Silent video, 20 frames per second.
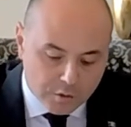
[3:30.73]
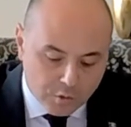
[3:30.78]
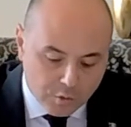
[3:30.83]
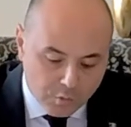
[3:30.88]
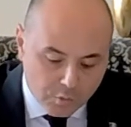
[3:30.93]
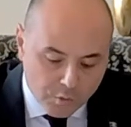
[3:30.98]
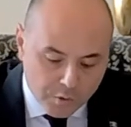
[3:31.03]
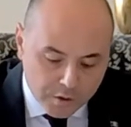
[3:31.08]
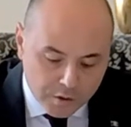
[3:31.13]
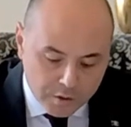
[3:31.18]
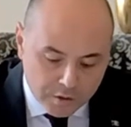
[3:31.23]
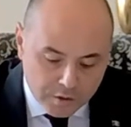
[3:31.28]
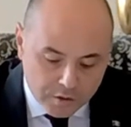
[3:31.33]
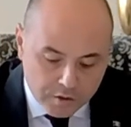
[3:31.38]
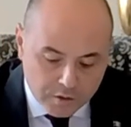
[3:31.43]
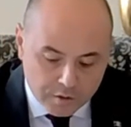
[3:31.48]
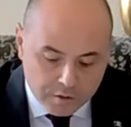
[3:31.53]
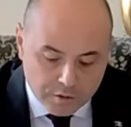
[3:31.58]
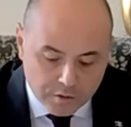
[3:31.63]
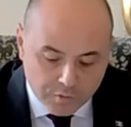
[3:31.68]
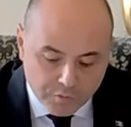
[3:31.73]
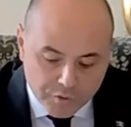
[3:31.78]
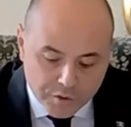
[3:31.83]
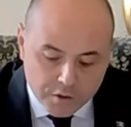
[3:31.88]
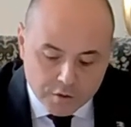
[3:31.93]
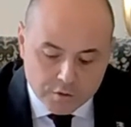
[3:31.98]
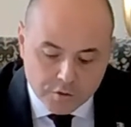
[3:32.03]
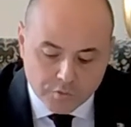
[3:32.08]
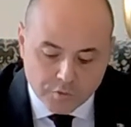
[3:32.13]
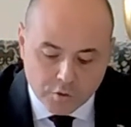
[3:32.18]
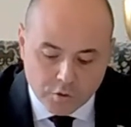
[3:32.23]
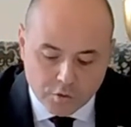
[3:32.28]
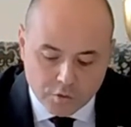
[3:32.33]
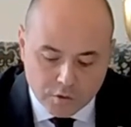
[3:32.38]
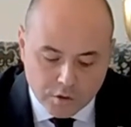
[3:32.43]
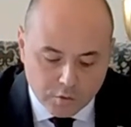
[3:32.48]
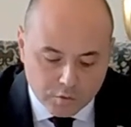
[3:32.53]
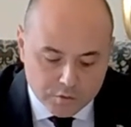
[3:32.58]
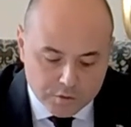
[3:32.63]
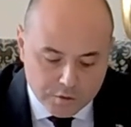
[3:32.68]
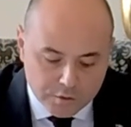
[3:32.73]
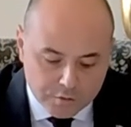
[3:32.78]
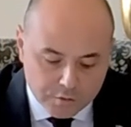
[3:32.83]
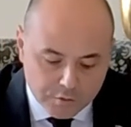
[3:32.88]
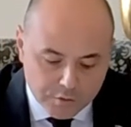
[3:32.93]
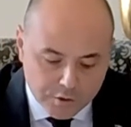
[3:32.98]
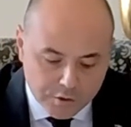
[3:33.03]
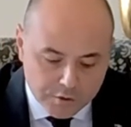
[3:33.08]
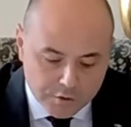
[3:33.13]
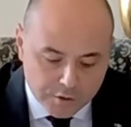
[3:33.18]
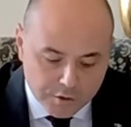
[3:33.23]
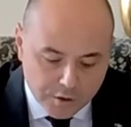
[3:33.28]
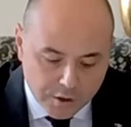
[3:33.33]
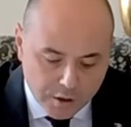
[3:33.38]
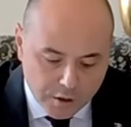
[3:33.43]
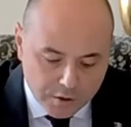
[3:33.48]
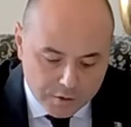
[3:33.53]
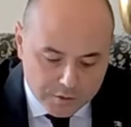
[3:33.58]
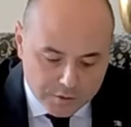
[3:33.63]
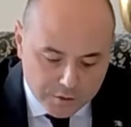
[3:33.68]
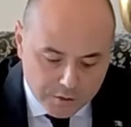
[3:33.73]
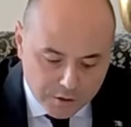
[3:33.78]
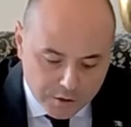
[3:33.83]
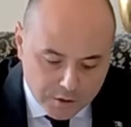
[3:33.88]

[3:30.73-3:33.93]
with the field of Holocaust education are the